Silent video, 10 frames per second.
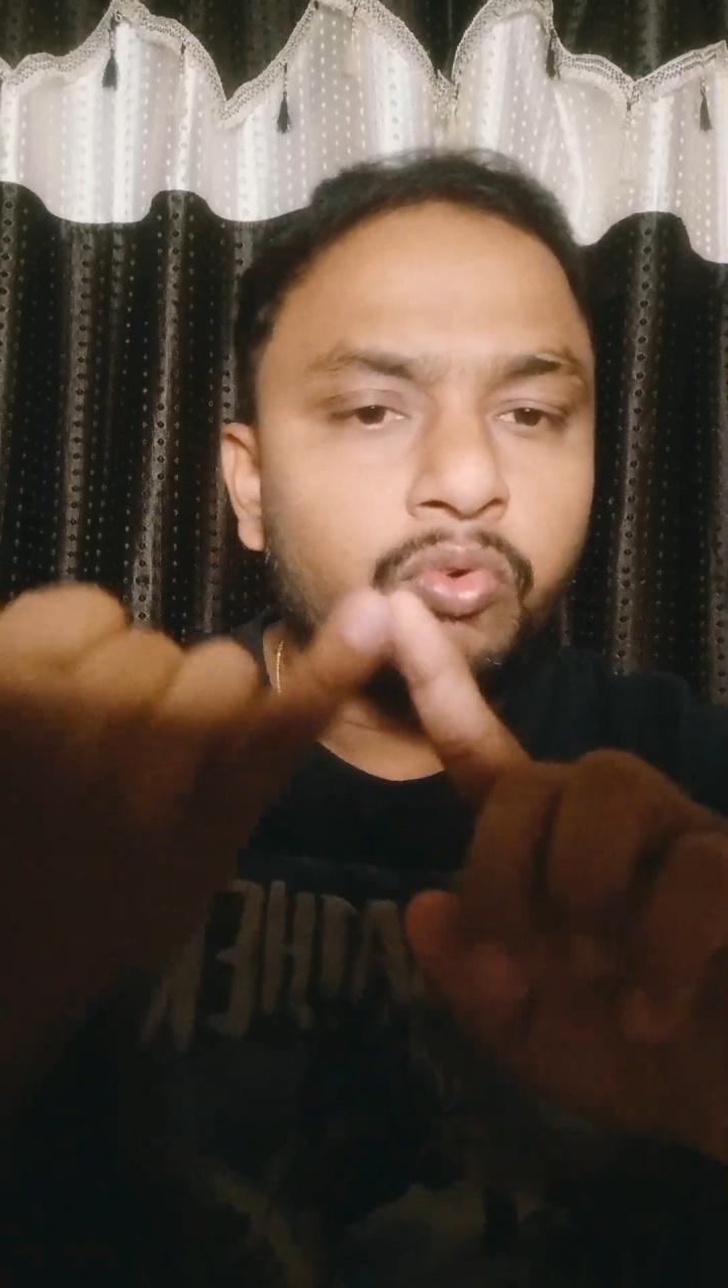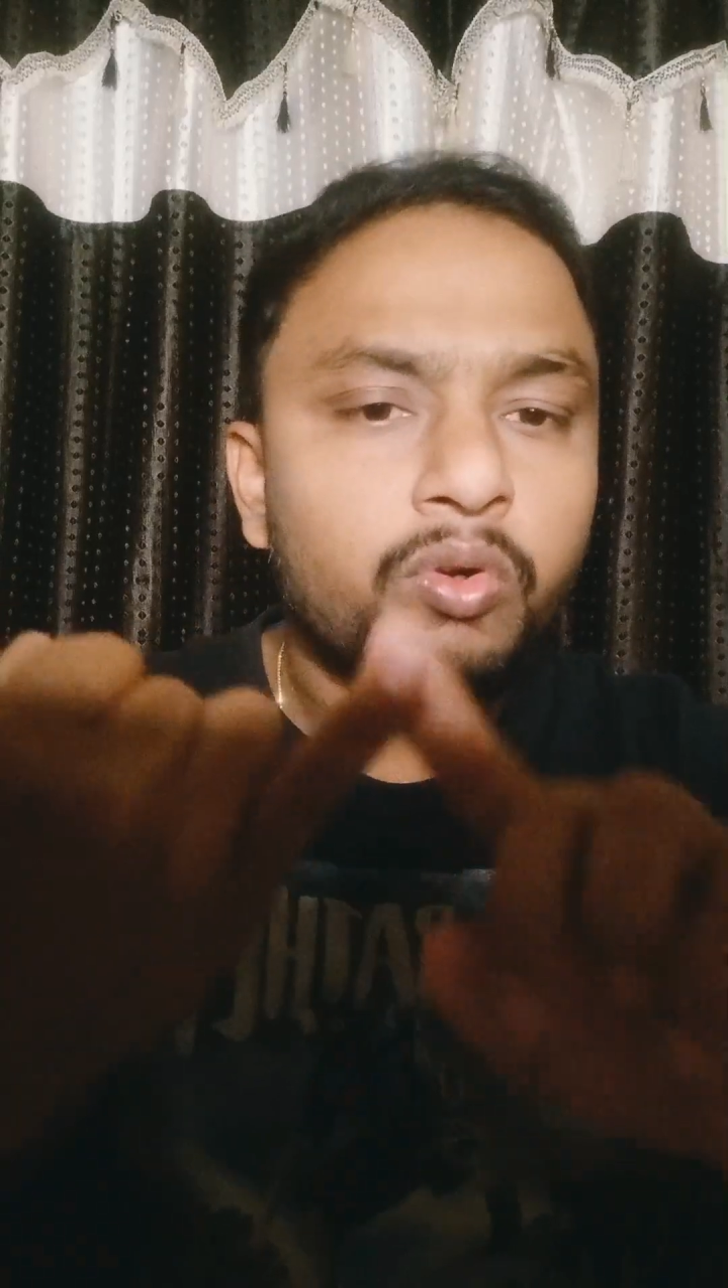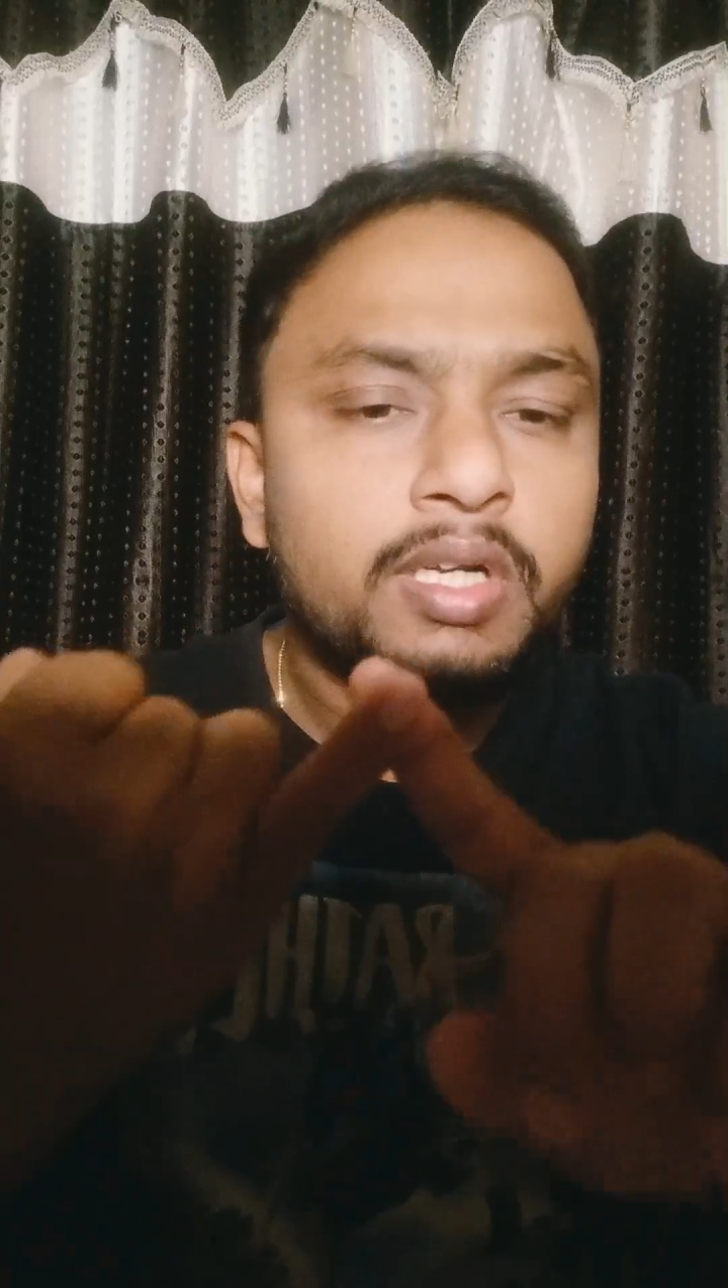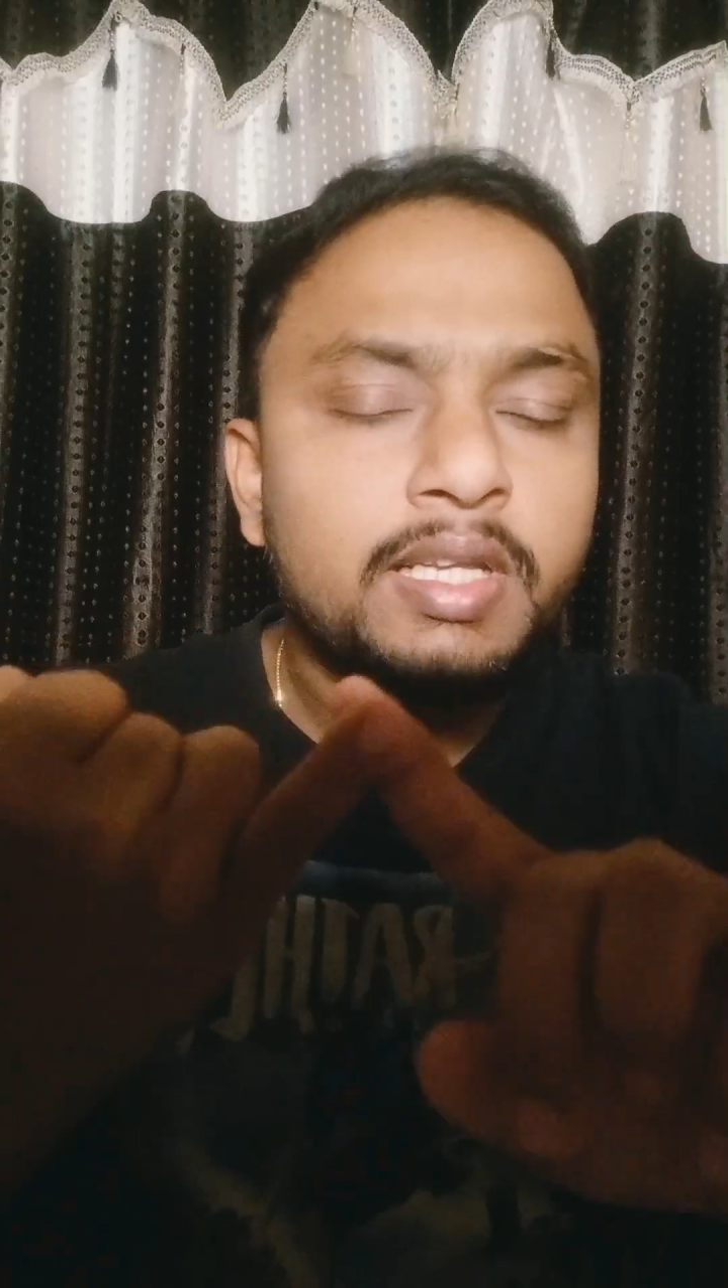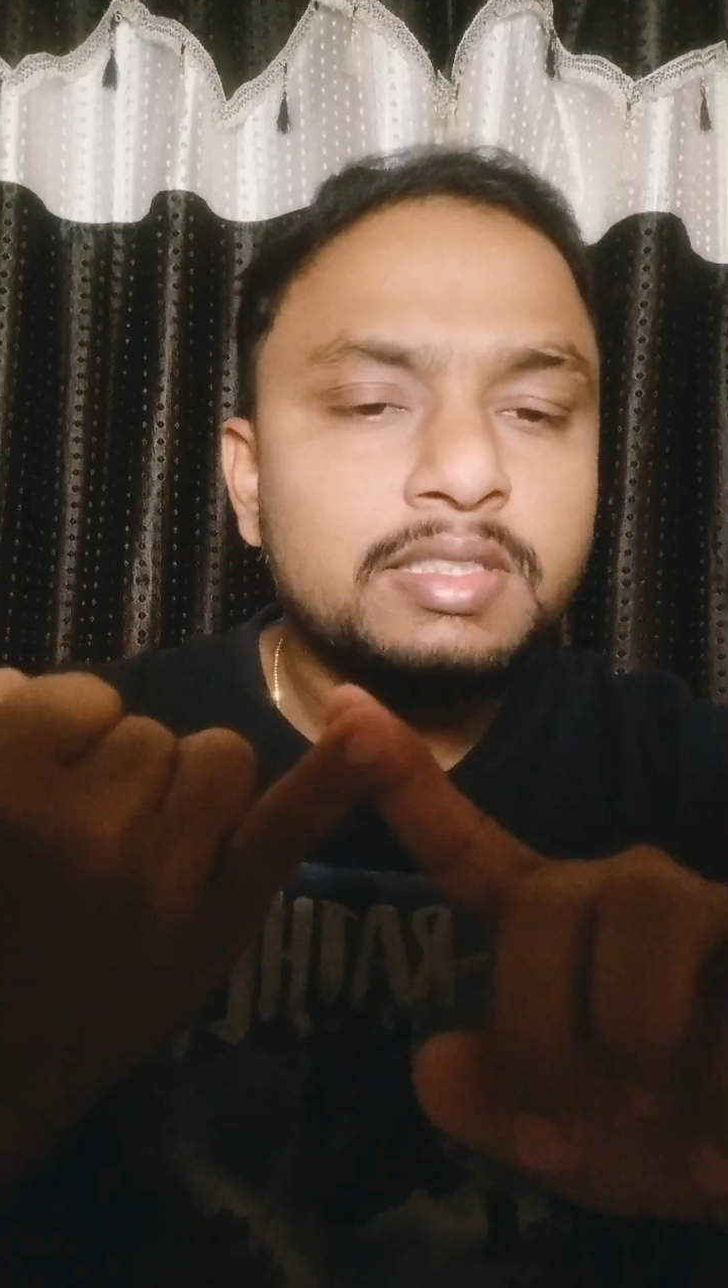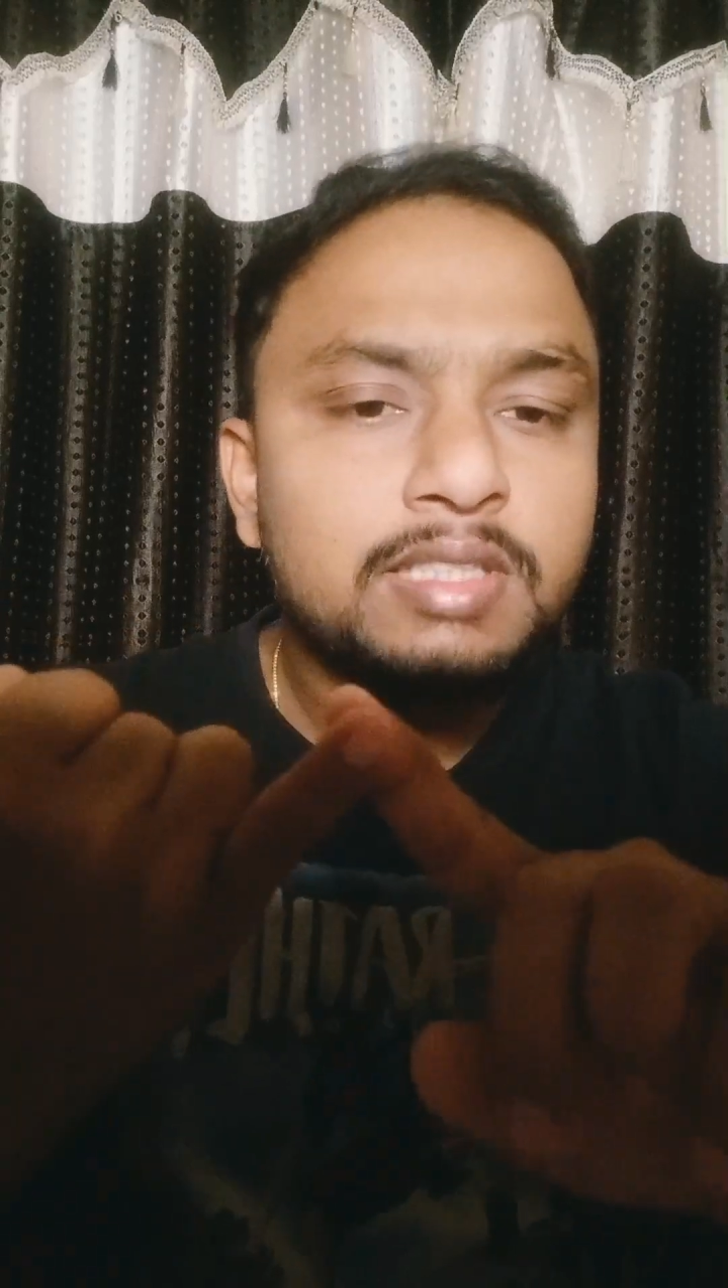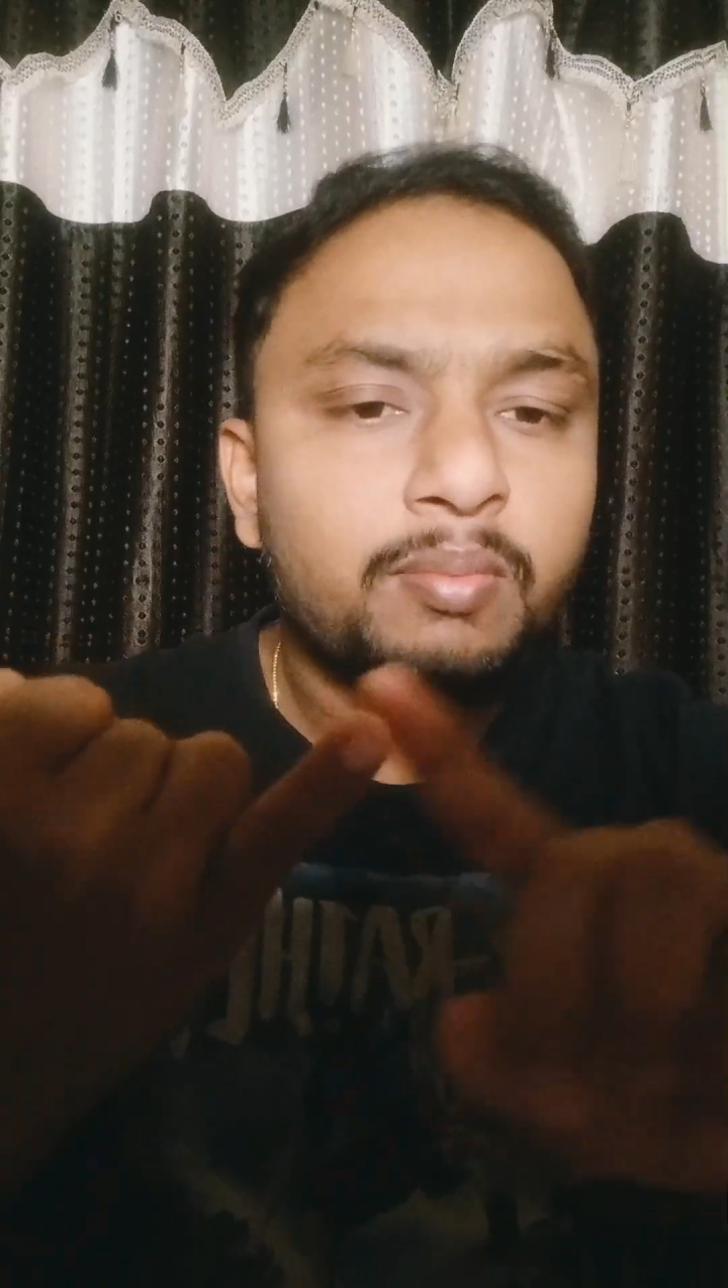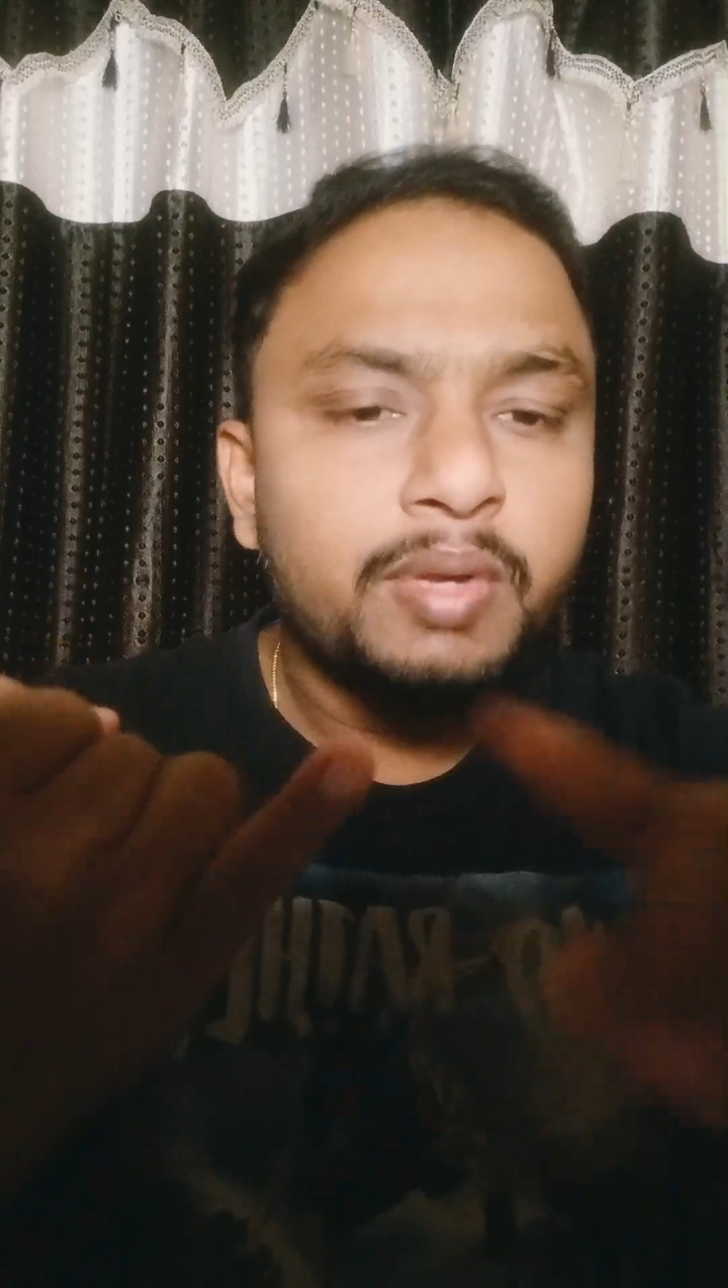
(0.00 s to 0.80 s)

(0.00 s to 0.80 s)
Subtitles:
14 is the